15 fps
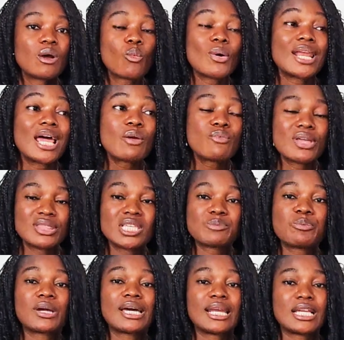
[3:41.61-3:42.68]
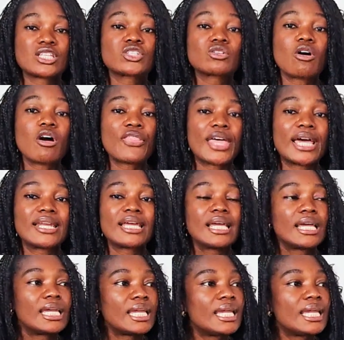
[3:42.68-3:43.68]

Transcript: When I read this book and I saw that,